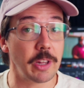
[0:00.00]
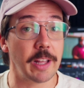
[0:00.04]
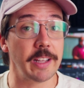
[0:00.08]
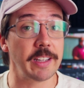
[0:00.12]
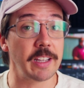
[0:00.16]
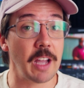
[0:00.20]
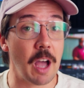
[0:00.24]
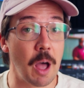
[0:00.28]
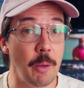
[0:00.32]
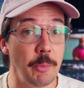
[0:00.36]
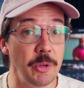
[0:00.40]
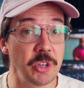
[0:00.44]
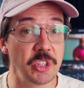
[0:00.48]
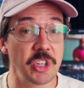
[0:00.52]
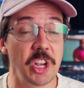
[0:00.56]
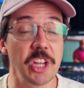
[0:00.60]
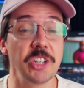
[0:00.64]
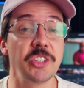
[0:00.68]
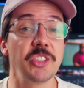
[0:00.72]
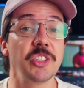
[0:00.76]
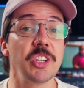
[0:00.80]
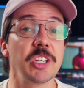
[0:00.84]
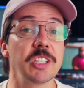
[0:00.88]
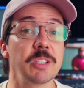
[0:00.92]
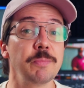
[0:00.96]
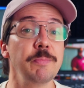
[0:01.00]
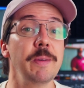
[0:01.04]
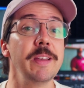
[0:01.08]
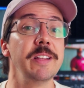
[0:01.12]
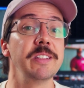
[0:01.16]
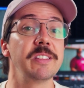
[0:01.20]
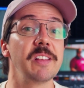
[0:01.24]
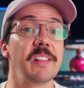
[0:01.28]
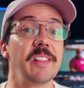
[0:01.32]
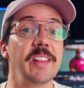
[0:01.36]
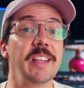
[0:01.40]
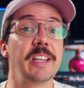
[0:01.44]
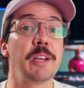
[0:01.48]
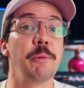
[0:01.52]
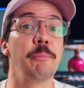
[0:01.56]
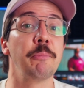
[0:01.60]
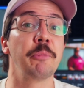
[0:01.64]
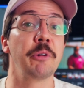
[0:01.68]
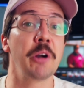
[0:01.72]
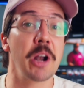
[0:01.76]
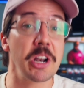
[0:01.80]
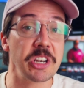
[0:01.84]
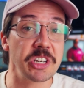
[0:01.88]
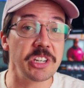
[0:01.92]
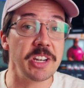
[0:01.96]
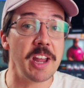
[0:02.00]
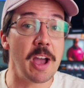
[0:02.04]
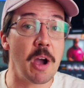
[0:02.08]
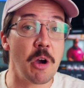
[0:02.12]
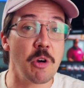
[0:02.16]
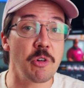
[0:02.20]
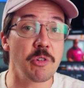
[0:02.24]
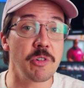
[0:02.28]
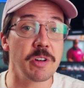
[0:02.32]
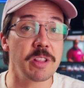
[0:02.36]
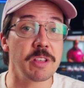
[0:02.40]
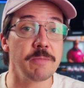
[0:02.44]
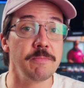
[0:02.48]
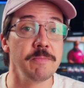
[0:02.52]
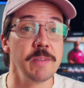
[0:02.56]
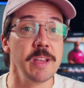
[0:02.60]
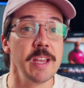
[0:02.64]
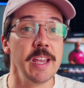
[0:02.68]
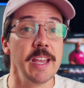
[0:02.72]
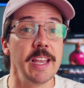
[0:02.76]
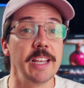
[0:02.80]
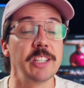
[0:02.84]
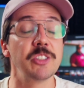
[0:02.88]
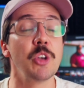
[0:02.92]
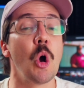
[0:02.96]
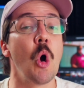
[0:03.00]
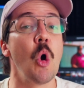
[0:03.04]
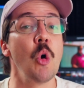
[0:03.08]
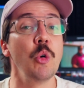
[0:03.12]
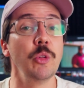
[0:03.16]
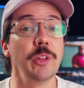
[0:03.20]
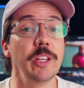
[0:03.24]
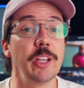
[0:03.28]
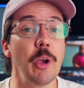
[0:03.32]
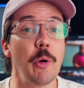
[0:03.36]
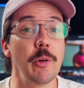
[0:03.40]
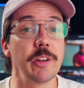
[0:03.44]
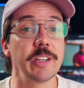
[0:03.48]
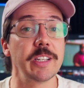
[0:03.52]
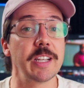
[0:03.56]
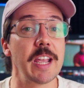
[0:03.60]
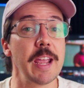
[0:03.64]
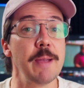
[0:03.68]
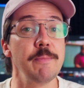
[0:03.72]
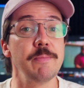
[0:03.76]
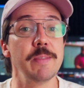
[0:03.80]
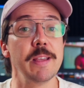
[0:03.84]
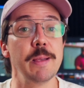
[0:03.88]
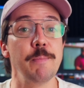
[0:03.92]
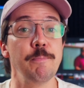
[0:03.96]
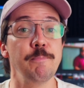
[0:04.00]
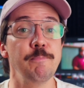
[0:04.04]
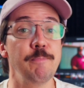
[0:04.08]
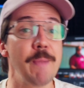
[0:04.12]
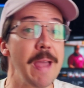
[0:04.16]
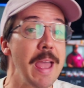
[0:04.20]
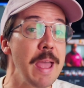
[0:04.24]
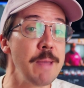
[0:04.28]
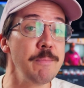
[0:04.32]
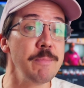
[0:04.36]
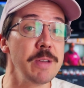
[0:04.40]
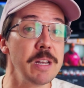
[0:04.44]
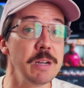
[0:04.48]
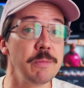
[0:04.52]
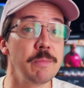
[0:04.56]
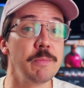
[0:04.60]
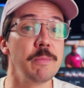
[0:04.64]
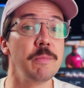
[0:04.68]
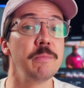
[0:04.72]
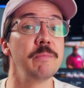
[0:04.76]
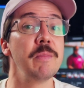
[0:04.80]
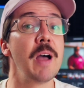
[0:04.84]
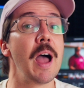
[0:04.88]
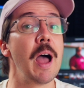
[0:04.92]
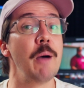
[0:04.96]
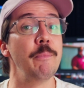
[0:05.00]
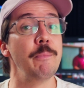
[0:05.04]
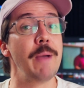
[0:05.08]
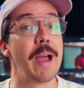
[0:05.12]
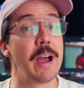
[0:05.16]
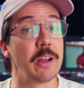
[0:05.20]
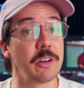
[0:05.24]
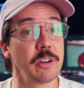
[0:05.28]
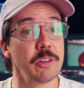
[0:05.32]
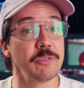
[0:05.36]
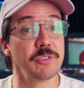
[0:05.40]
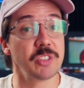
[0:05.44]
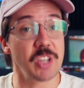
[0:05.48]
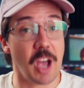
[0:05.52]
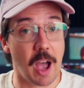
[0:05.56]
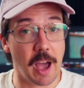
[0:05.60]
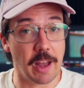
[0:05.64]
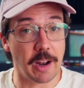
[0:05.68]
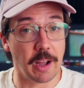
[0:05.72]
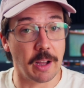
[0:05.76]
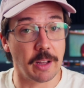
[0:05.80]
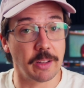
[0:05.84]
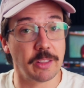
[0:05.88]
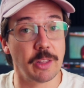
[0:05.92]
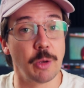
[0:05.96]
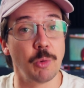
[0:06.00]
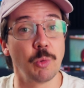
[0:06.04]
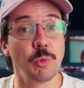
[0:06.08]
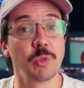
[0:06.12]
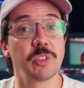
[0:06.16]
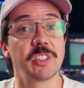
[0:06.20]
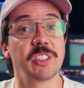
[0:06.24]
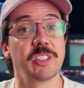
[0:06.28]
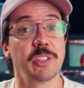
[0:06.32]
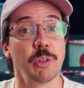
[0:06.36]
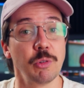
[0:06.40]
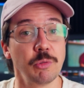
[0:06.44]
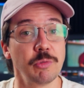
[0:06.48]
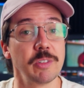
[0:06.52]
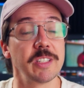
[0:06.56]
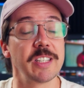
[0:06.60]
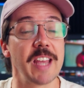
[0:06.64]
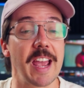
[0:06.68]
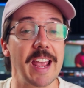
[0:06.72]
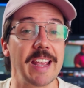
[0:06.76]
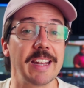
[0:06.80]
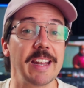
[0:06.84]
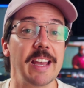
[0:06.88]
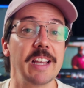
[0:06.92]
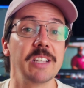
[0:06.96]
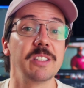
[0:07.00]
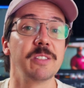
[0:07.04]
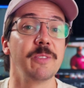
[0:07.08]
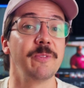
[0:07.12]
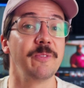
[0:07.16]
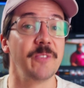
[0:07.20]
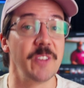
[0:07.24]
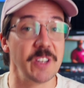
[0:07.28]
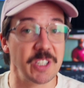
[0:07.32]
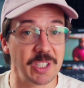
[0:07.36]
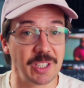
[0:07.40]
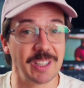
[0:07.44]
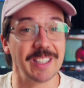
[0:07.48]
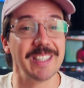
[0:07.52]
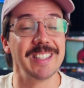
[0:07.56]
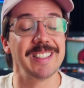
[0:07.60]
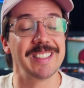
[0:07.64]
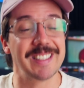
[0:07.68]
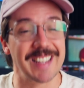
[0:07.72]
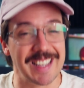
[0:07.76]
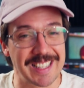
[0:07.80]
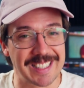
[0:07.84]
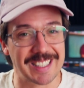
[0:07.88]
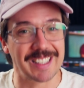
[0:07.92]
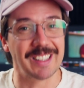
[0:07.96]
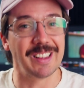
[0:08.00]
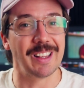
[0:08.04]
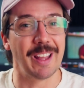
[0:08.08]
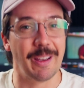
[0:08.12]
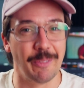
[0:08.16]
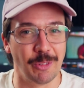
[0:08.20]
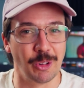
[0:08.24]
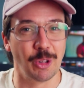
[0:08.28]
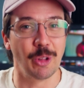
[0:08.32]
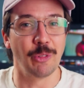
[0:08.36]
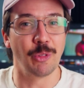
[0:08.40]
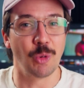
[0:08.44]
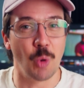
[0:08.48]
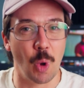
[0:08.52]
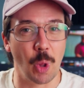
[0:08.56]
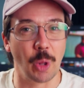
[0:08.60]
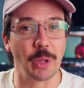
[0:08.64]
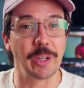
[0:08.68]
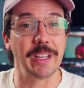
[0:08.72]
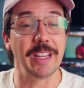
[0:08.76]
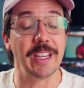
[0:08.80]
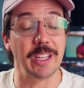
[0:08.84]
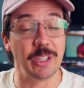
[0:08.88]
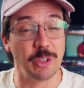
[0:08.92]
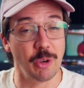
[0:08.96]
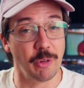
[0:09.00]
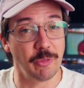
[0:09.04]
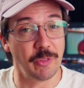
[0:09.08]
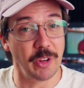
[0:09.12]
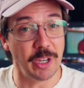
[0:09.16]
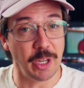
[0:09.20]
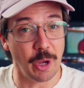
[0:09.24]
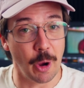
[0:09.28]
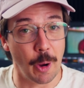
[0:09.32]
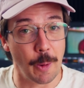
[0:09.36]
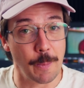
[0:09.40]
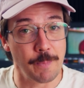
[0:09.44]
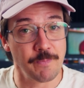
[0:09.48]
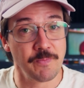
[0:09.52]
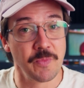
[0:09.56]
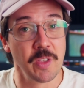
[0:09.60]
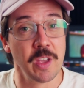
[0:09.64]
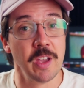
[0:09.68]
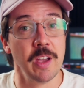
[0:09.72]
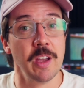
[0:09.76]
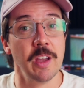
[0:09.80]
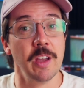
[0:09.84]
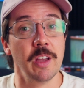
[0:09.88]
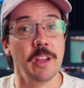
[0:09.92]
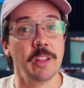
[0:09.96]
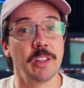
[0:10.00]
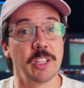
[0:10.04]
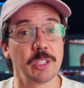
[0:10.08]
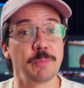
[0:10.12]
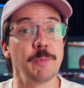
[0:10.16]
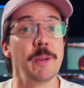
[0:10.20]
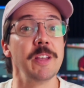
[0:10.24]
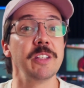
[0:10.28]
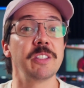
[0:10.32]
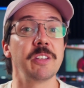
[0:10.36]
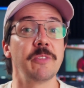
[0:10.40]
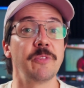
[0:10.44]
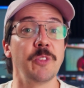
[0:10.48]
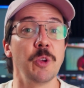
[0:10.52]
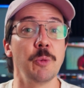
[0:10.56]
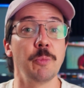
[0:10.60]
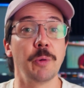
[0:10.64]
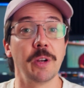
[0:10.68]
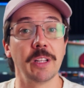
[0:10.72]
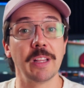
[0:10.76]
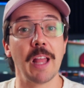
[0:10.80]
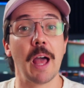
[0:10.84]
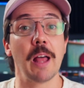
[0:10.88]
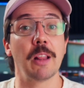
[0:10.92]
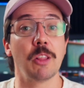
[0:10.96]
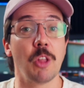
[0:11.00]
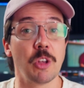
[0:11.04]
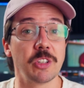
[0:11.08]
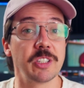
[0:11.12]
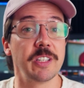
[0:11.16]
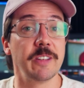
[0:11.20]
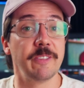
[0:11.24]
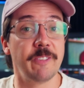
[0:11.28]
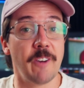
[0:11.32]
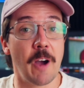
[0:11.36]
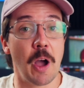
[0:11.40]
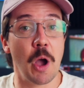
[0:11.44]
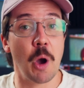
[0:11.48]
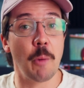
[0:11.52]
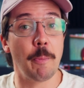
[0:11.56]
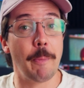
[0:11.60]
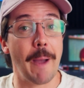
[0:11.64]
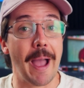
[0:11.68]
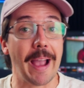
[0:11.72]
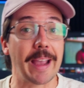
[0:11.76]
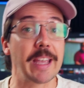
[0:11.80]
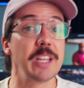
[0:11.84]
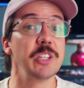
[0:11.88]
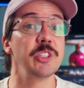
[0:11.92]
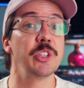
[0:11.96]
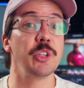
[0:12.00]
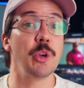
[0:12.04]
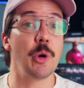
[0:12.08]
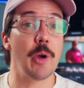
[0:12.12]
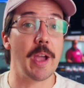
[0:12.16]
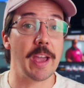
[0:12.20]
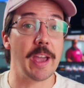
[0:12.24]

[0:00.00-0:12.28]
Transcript: like garbage, it just means that the compression algorithm is only going to keep the bare minimum amount of data that will still retain a sufficiently decent level of quality in your video. This means if you bring that lossy file back into your